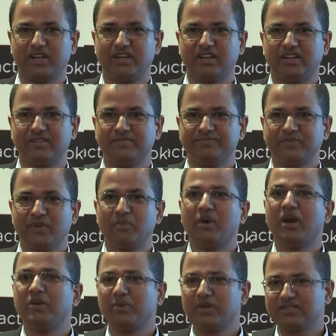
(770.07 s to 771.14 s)
year.
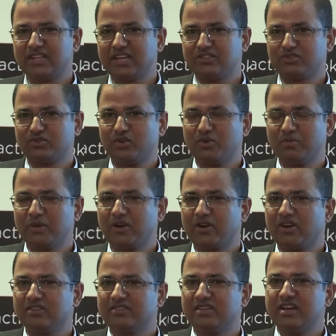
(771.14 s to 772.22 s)
Why was that so?
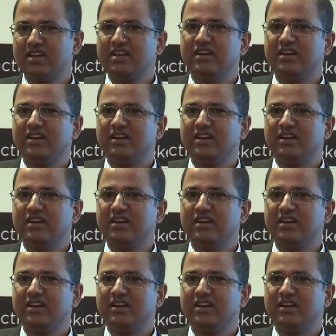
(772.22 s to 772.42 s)
Because